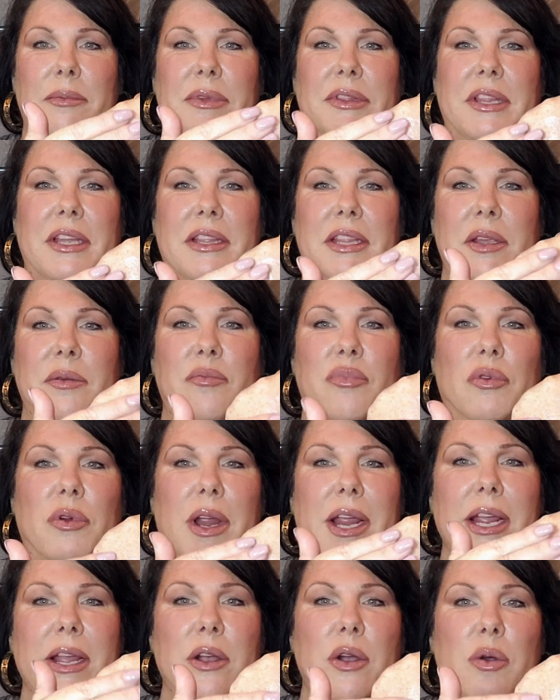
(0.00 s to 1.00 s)
but then they
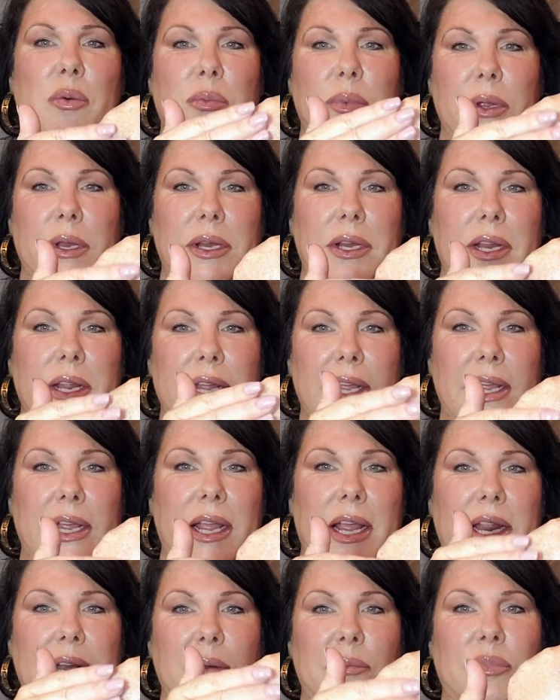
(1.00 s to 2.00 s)
break open
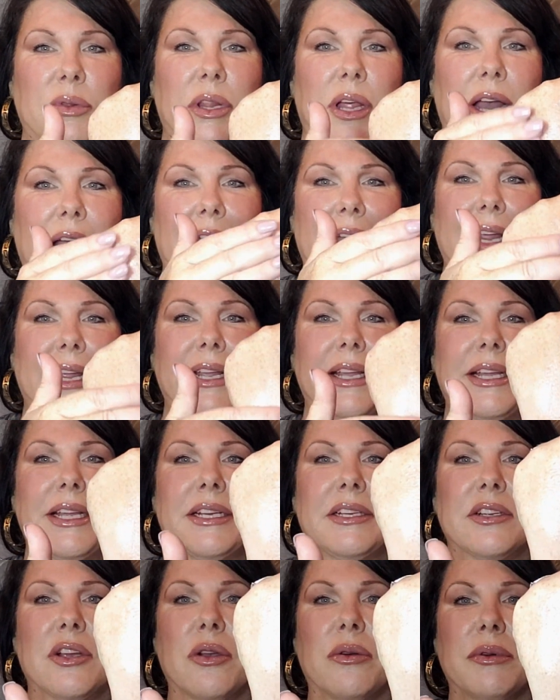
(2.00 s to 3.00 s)
and apply
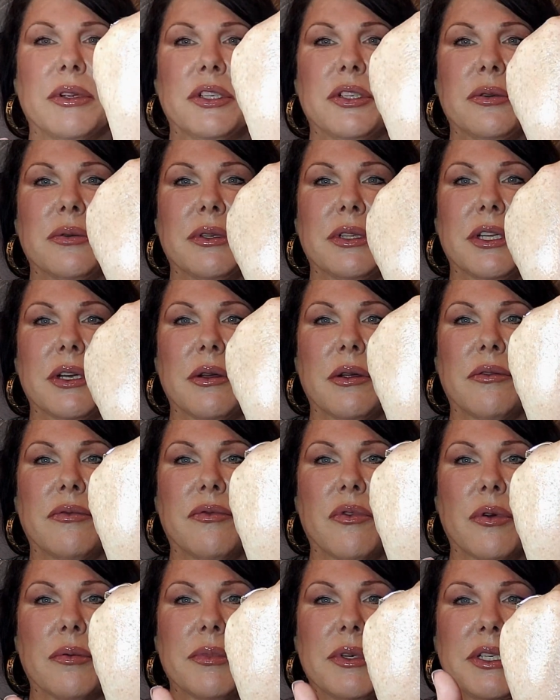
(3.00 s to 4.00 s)
and go into a liquid
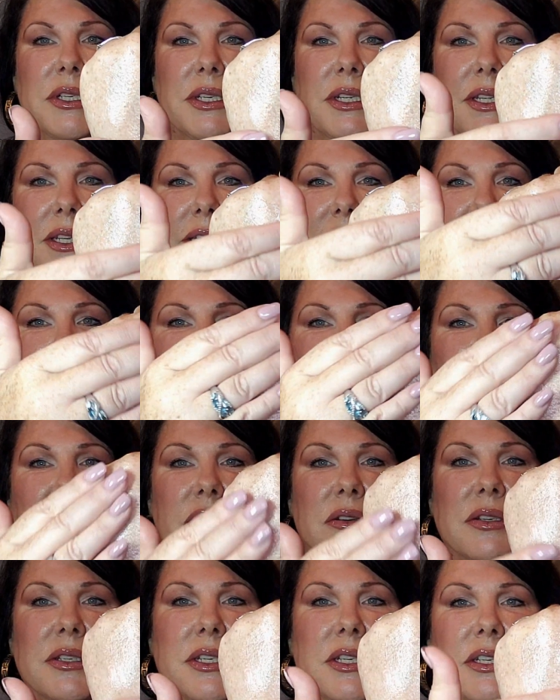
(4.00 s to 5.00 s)
form. Do you see this? It
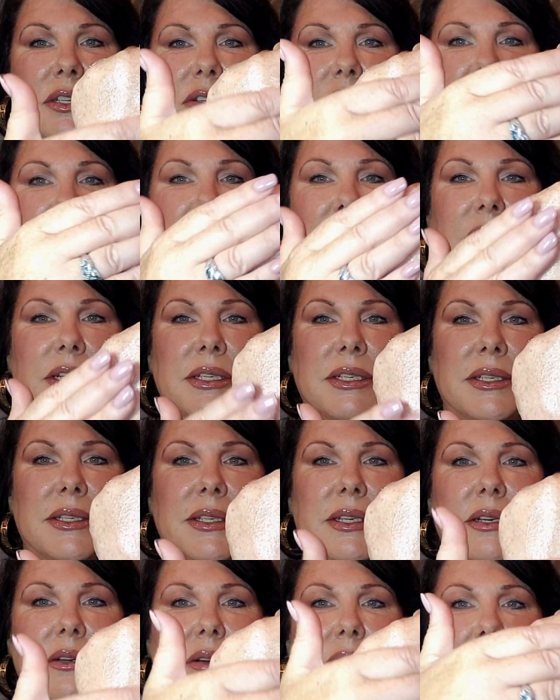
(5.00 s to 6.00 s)
turns into a
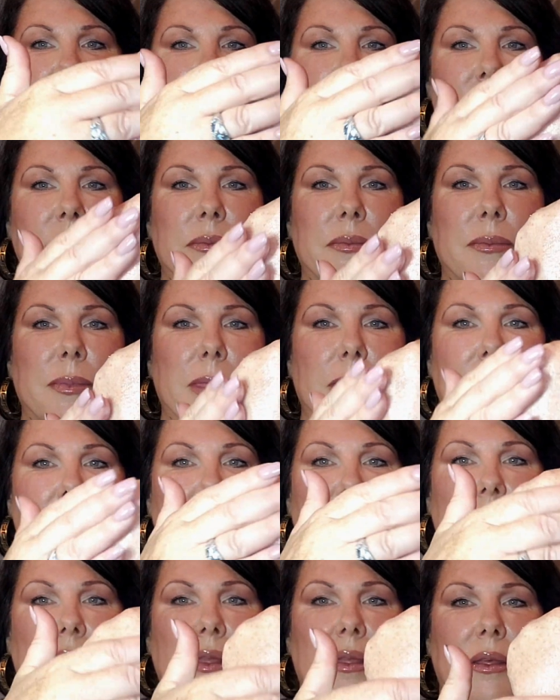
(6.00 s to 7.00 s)
serum,
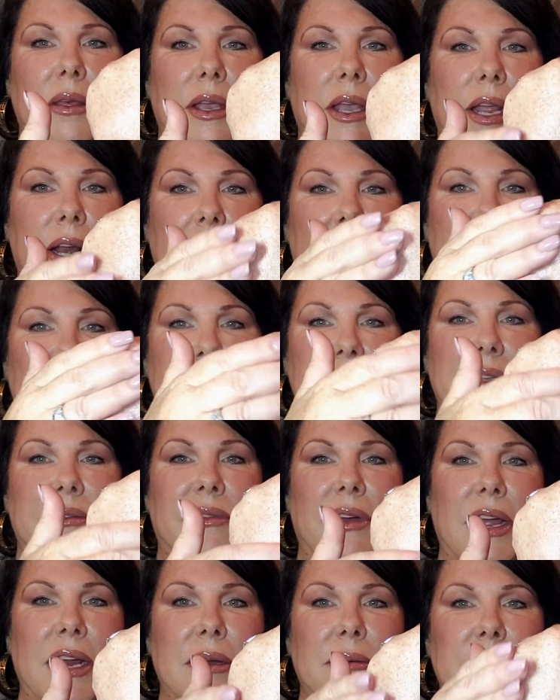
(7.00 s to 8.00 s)
and it has the
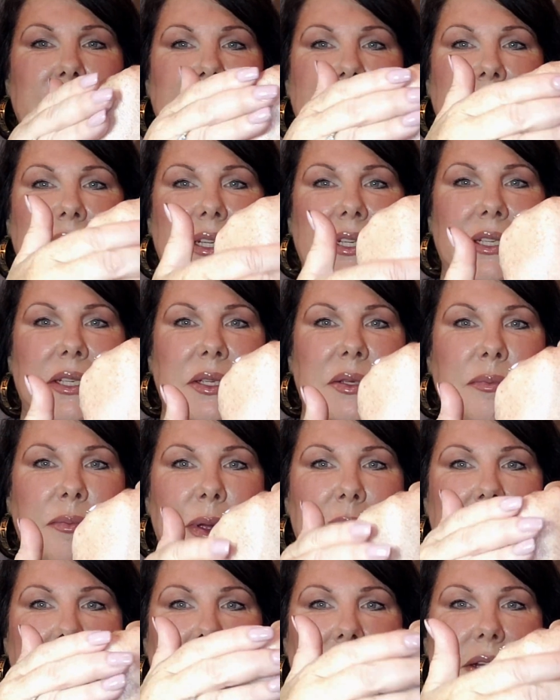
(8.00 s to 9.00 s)
vitamin C
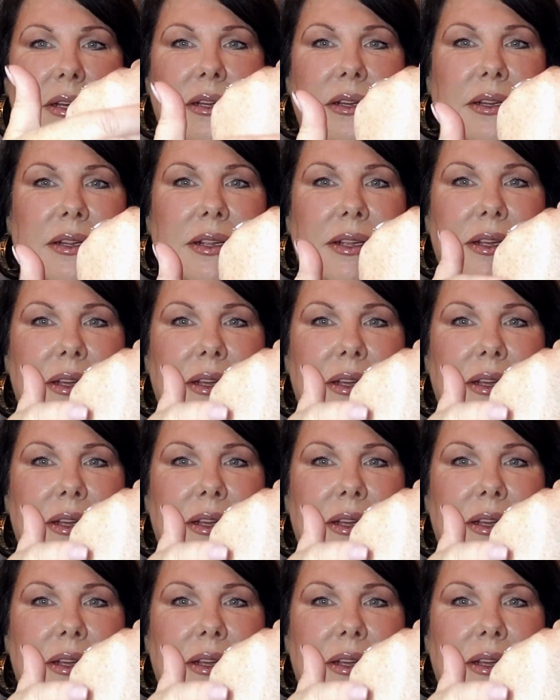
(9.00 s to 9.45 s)
suspended.